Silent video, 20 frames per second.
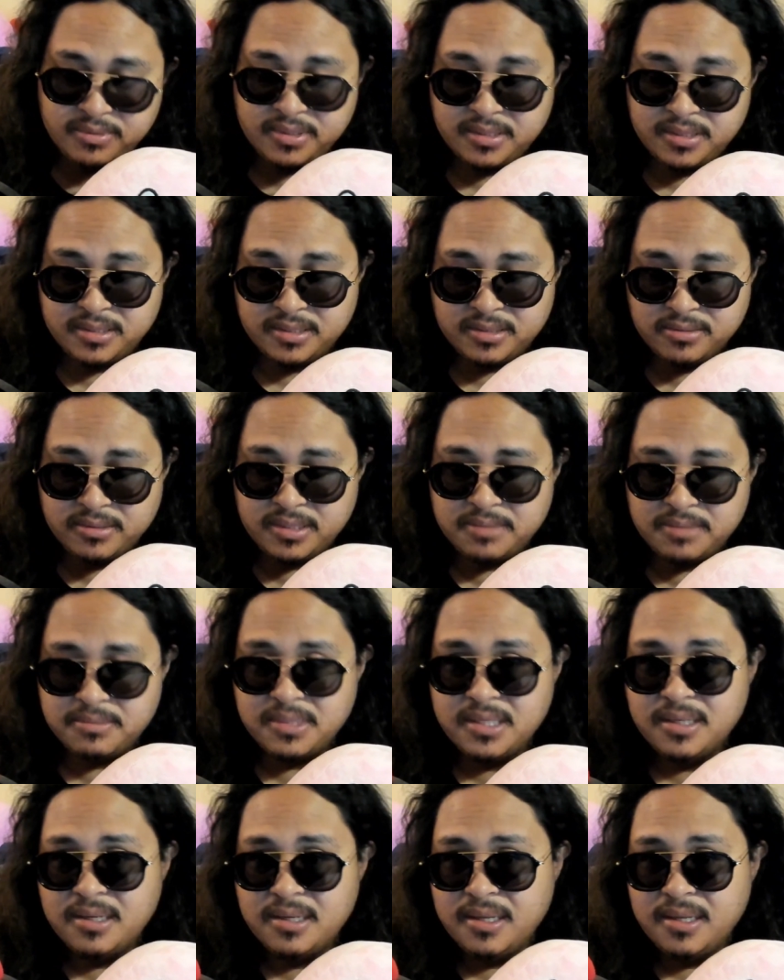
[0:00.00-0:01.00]
within a dream.
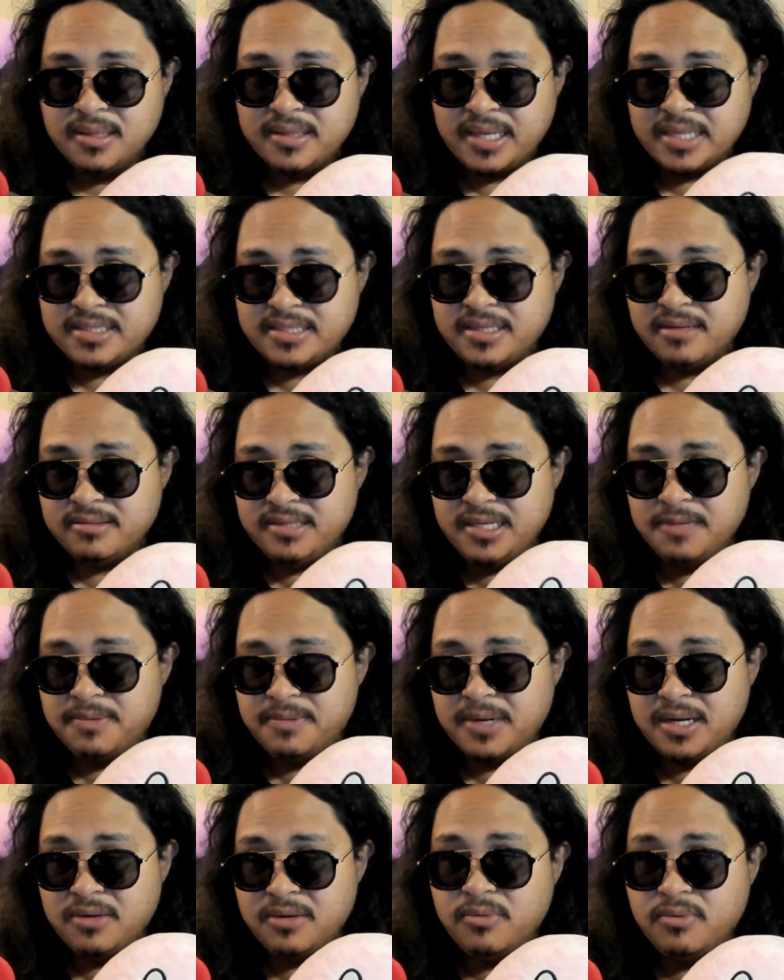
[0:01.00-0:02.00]
That's how deep
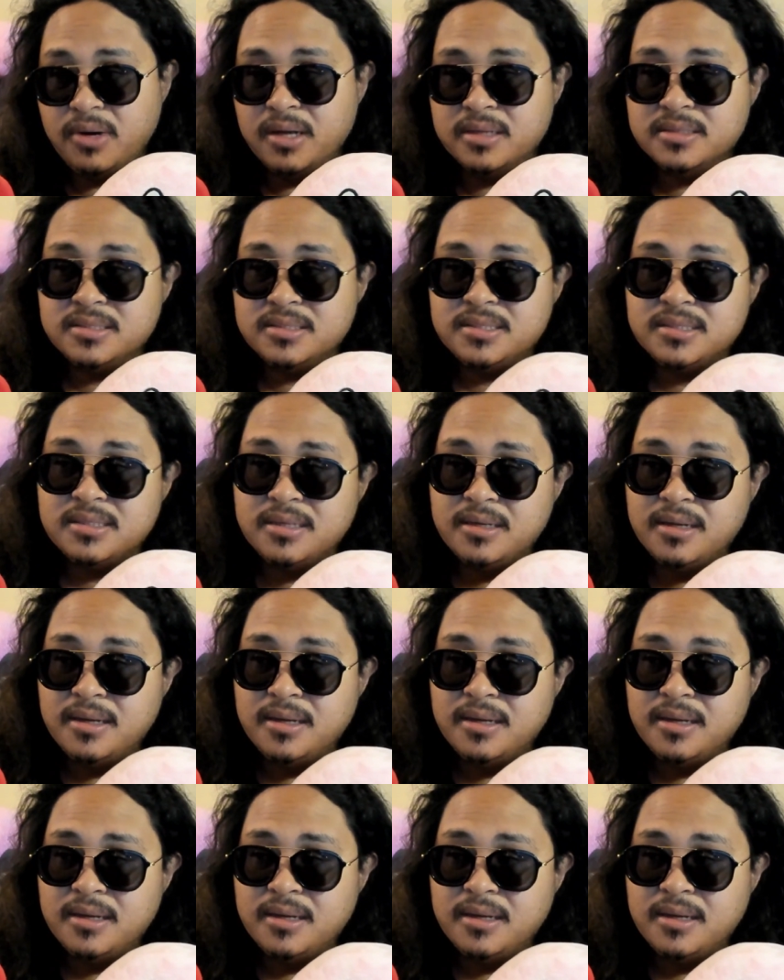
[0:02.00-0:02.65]
I was.